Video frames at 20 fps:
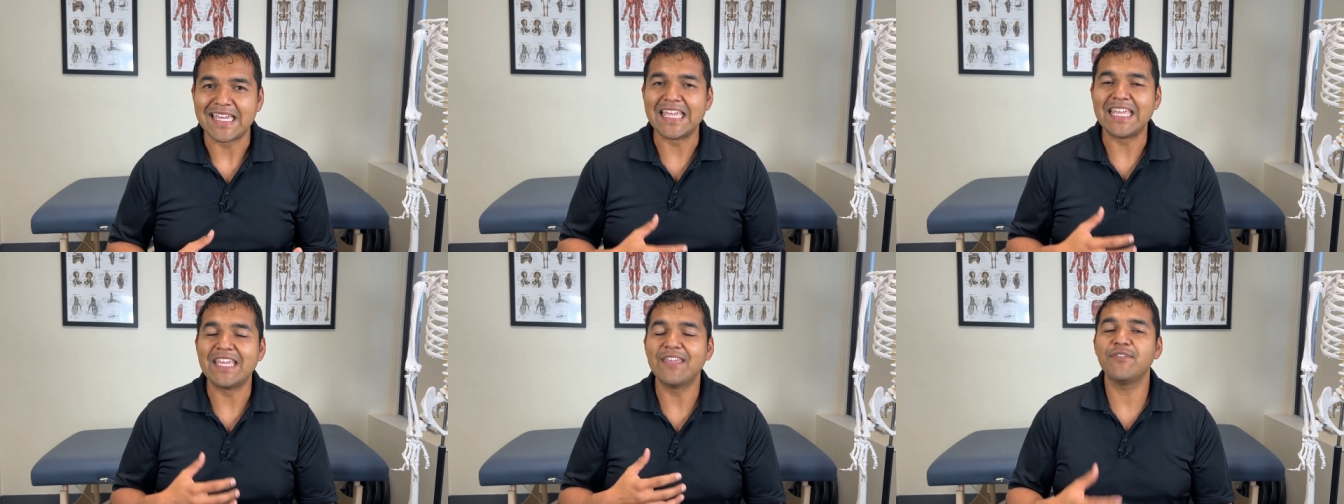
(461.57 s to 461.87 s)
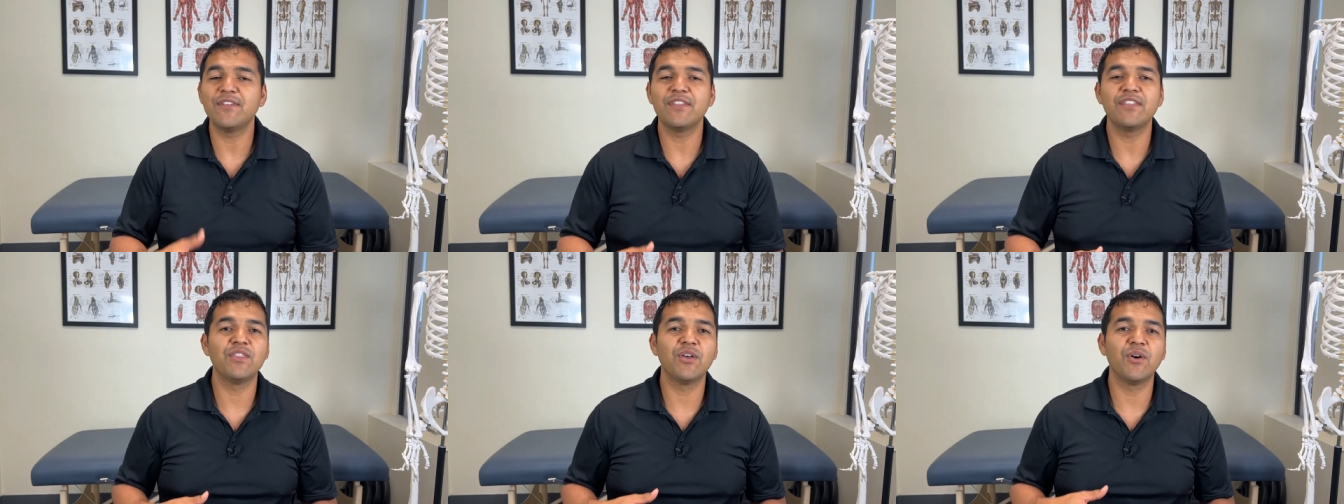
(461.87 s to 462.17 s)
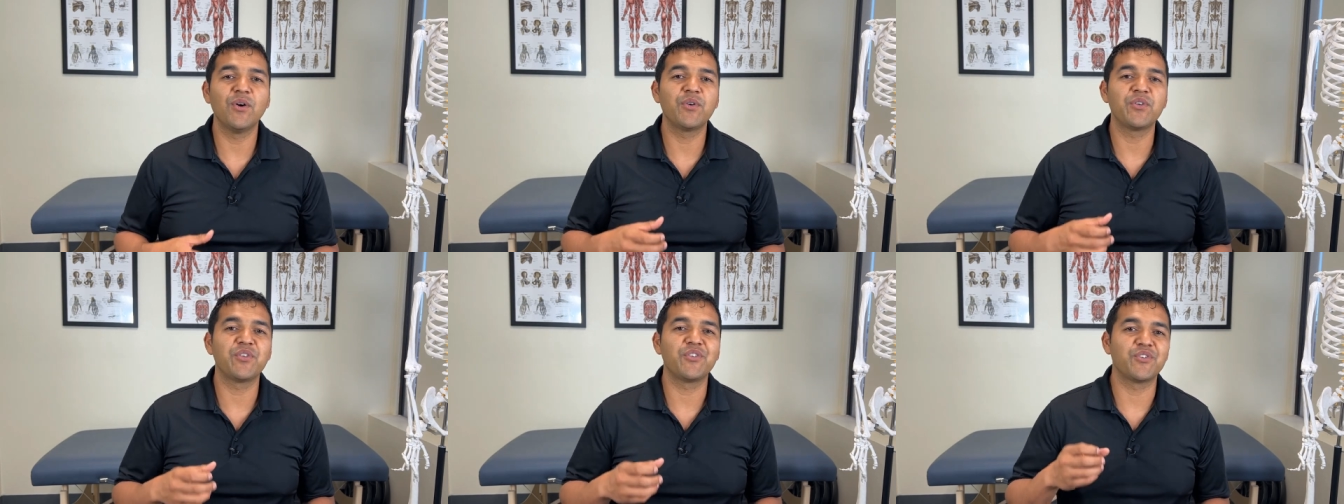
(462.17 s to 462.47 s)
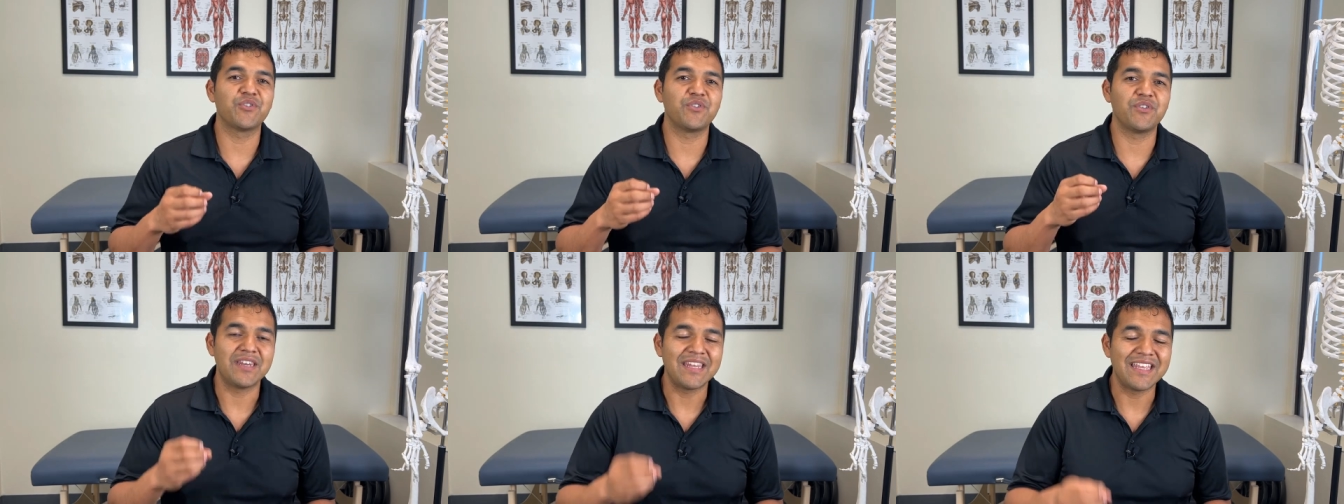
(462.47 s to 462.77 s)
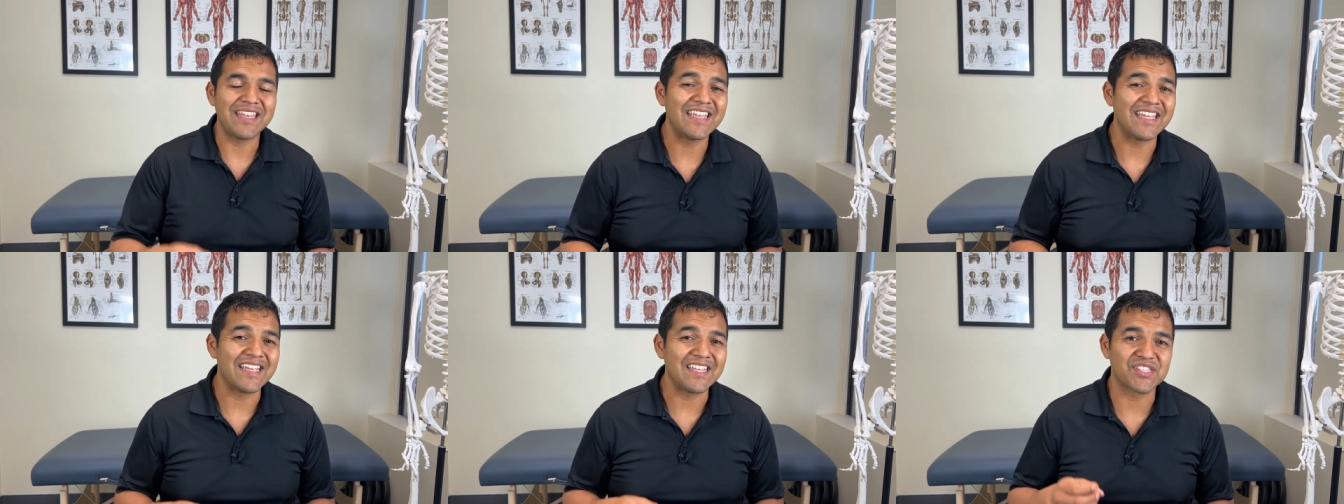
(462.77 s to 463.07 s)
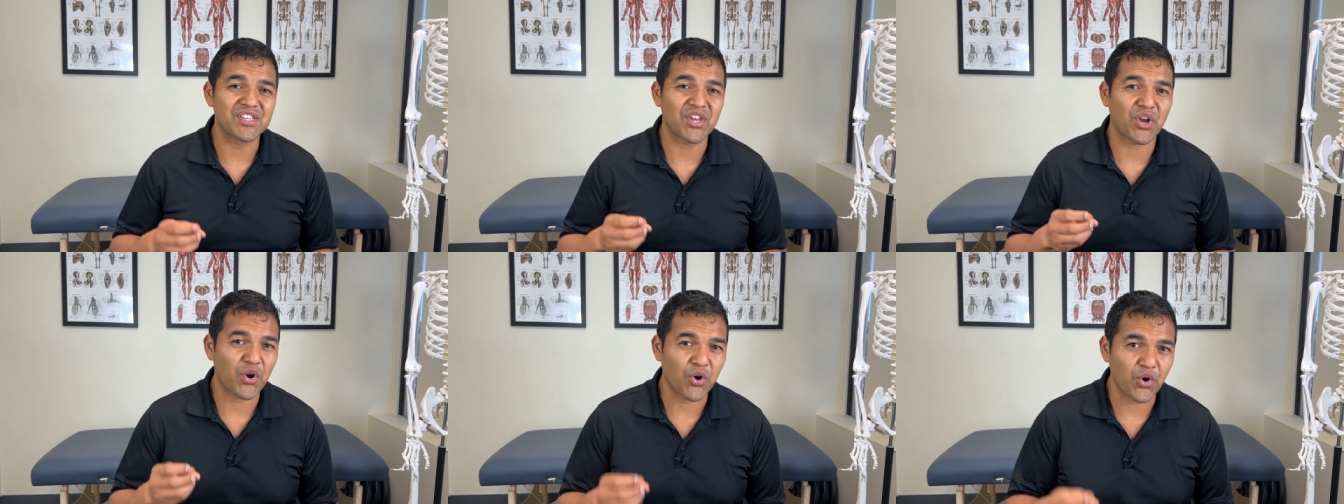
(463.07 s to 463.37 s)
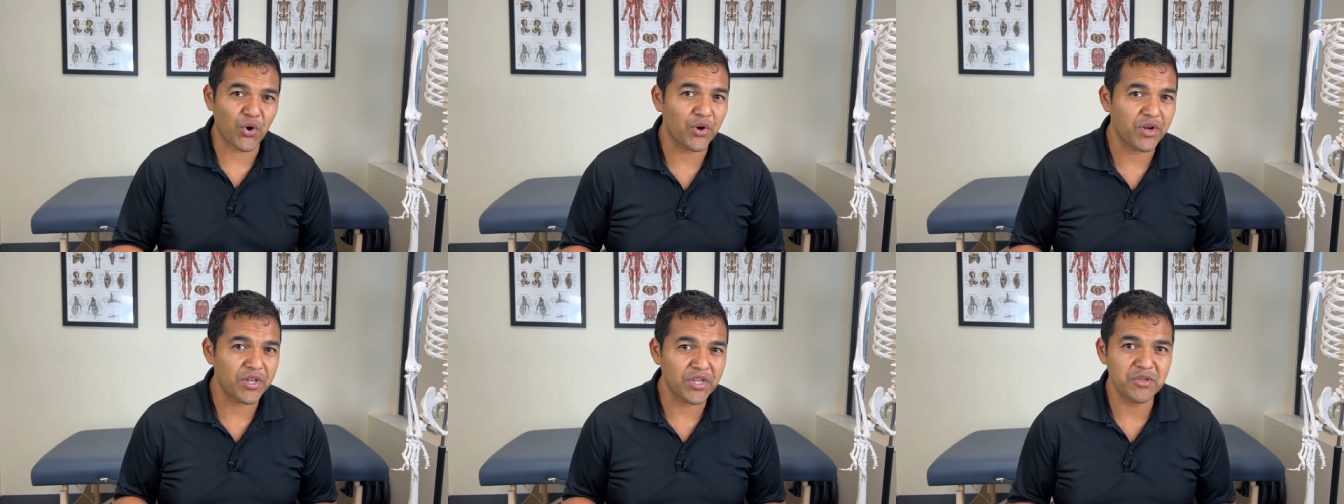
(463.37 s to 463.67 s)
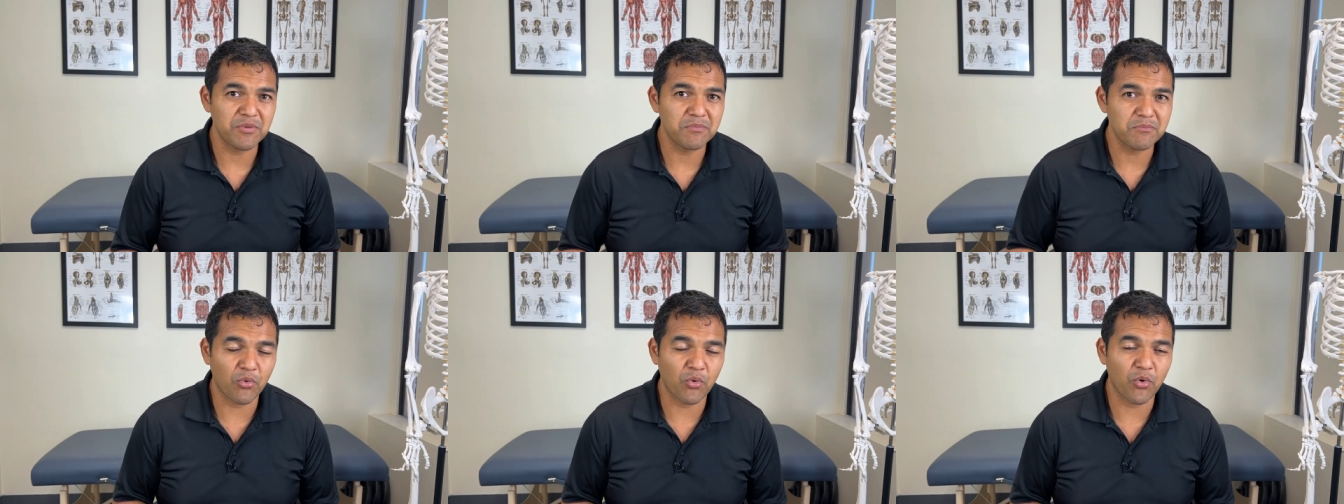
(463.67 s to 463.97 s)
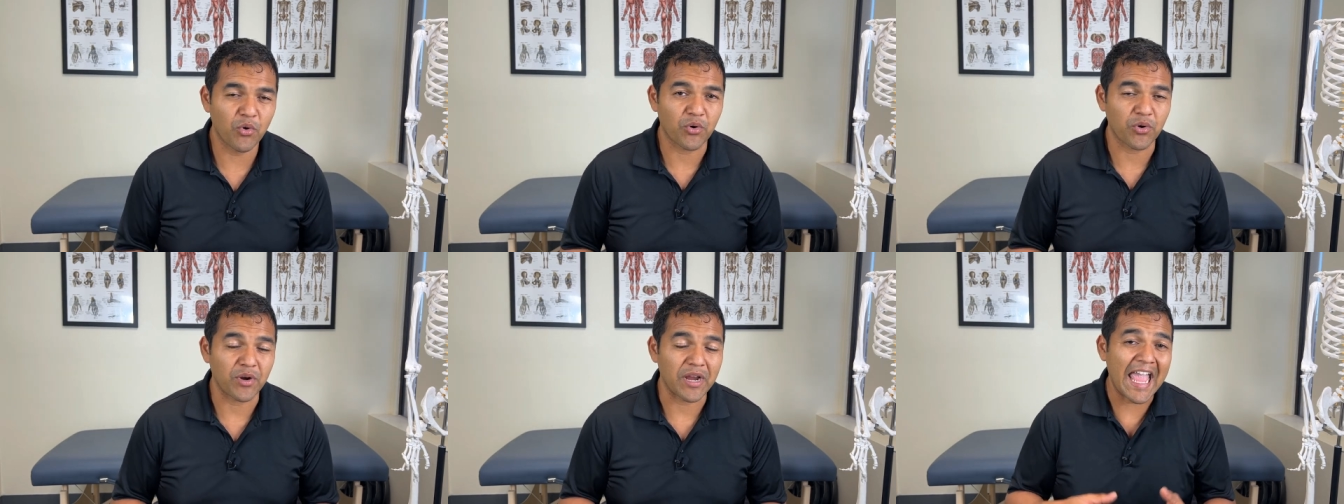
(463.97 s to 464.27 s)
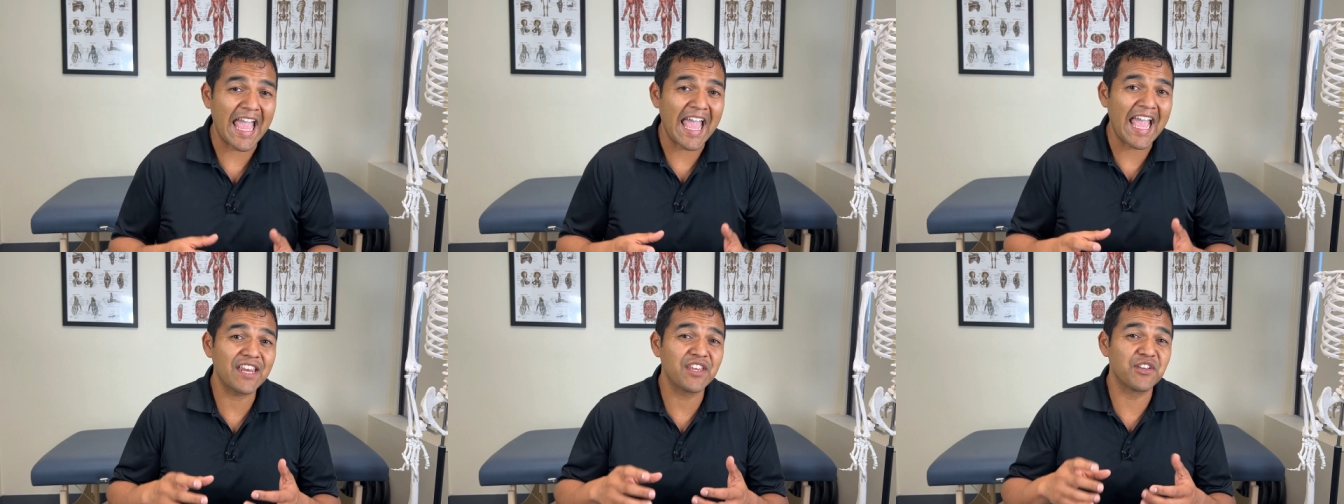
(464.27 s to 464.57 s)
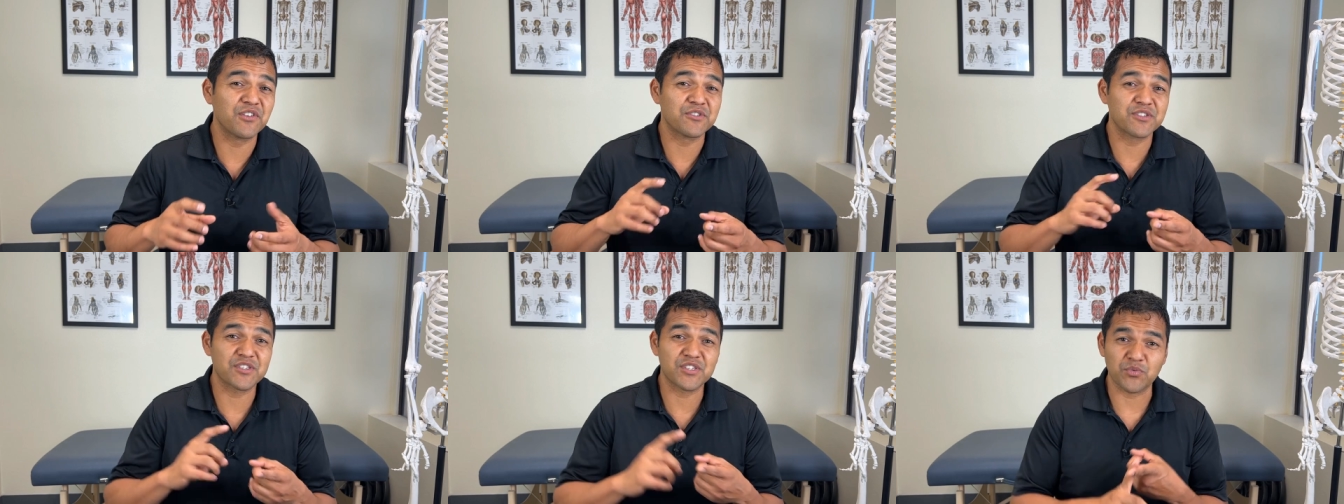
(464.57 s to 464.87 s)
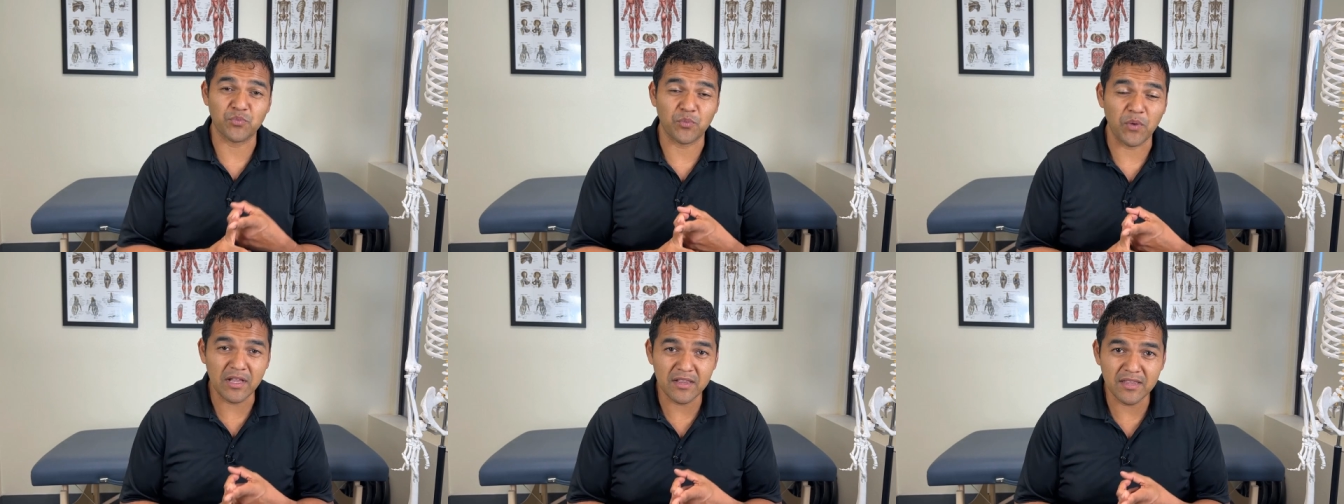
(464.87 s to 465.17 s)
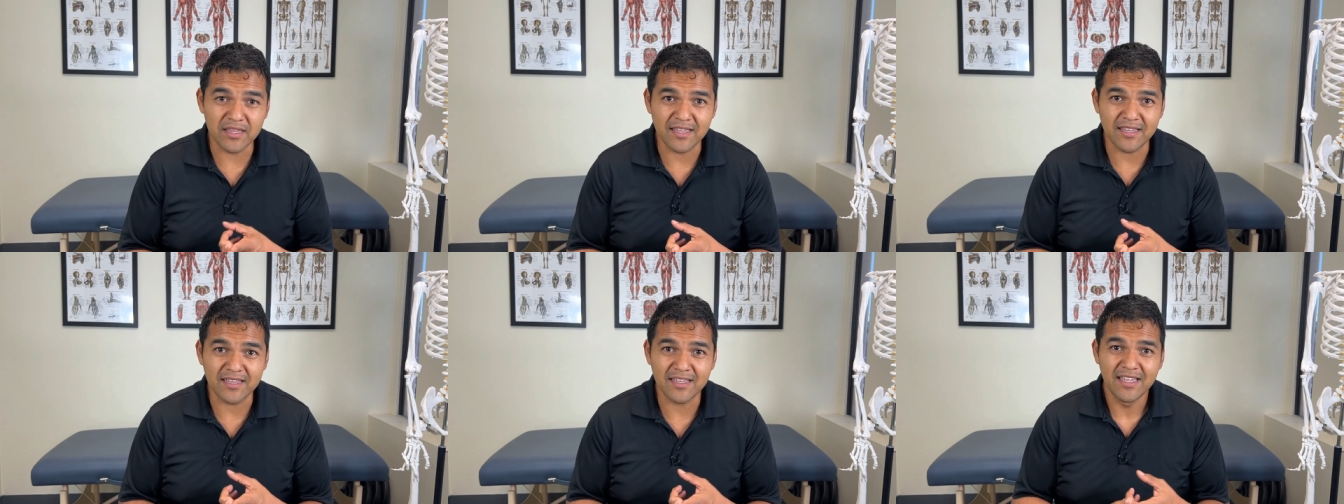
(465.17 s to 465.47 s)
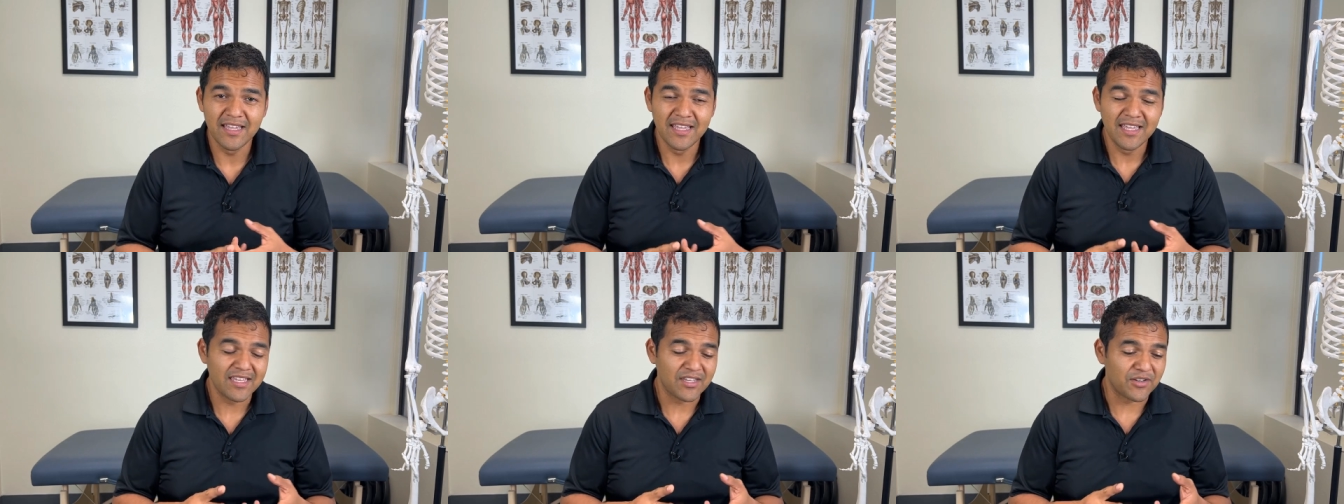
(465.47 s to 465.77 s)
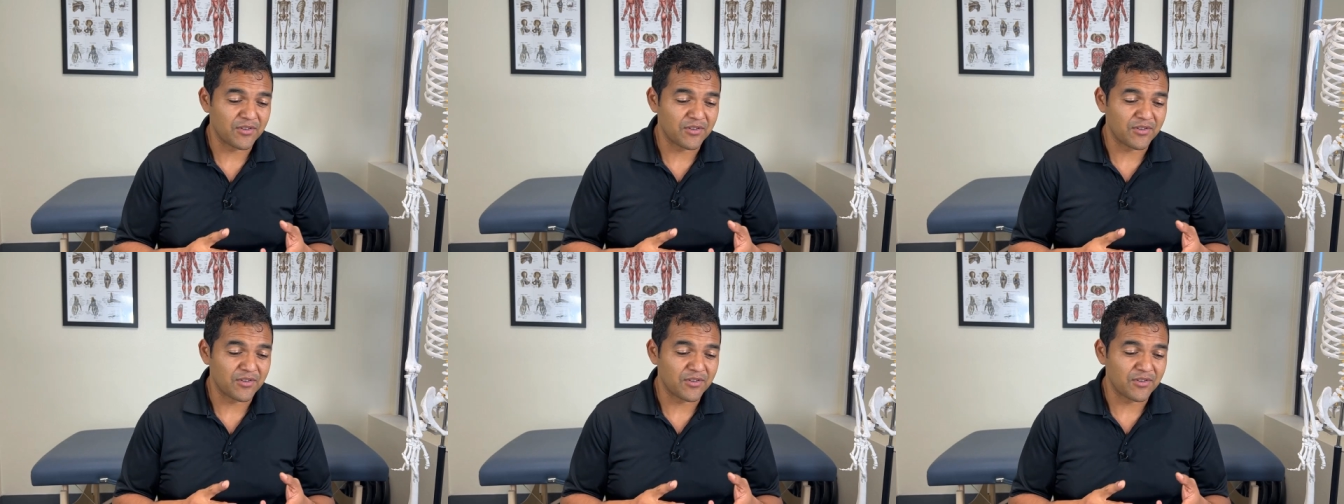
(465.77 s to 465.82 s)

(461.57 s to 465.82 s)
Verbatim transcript: even though your knee is hurting you more and you're swelling,